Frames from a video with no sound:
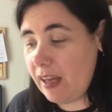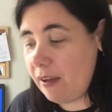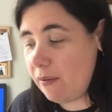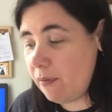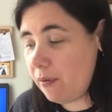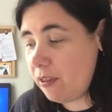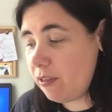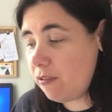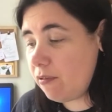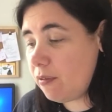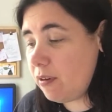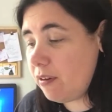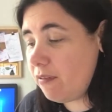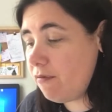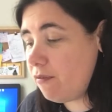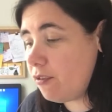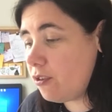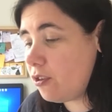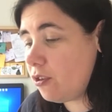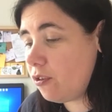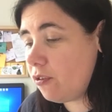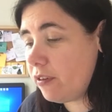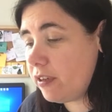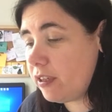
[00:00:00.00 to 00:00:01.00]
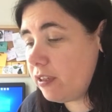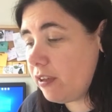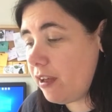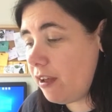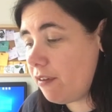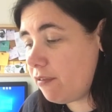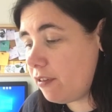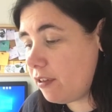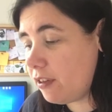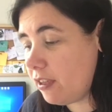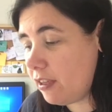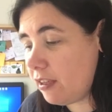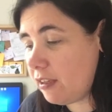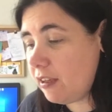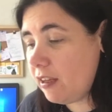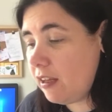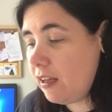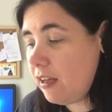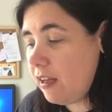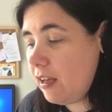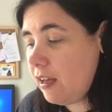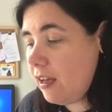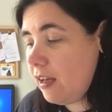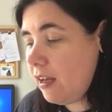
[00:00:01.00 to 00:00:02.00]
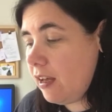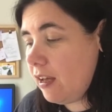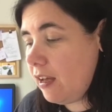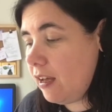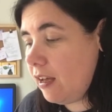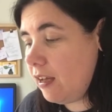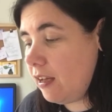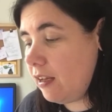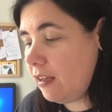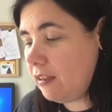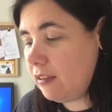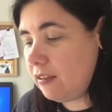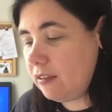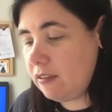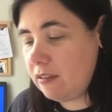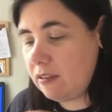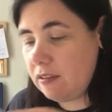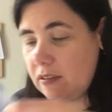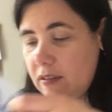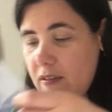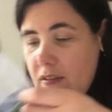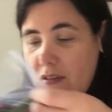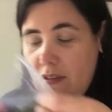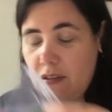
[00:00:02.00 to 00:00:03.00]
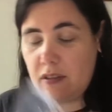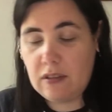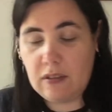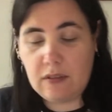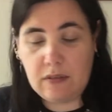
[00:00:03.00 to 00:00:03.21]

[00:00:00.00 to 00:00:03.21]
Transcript: went through and inventoried everything and